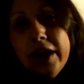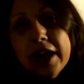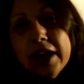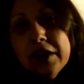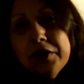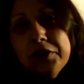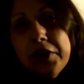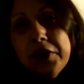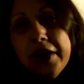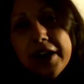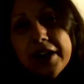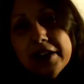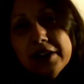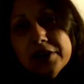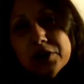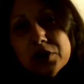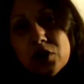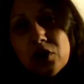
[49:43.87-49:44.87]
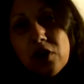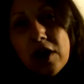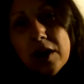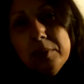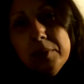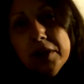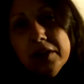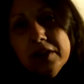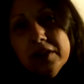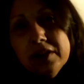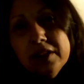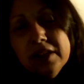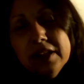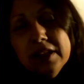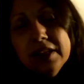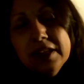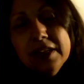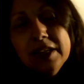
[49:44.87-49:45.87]
I don't know how to describe it,
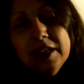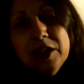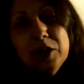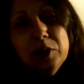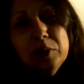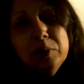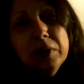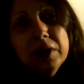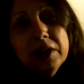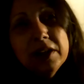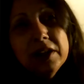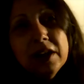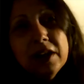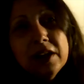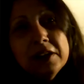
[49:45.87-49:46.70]
but